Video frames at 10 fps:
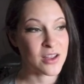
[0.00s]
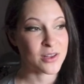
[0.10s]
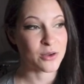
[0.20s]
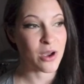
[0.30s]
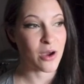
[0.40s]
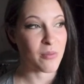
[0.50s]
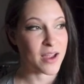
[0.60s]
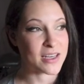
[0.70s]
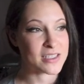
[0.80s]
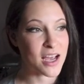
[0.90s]
throughout
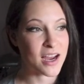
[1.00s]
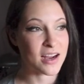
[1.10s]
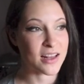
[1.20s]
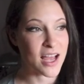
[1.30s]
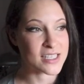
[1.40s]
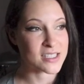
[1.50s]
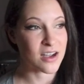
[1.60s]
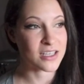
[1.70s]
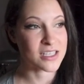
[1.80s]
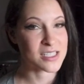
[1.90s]
my entire last
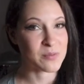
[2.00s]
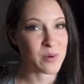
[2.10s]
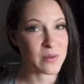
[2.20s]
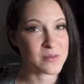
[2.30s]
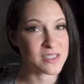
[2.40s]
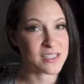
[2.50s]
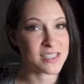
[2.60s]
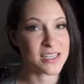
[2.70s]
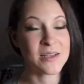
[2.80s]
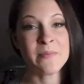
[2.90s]
contest prep
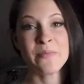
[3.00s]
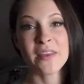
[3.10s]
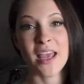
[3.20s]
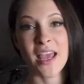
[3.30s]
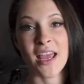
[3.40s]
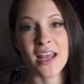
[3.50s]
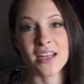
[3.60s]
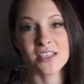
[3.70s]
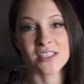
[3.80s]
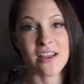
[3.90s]
season, and
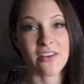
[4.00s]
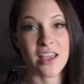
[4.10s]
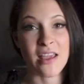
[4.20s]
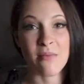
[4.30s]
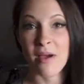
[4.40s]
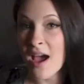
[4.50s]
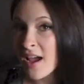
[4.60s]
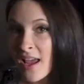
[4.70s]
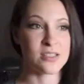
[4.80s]
it just never came back.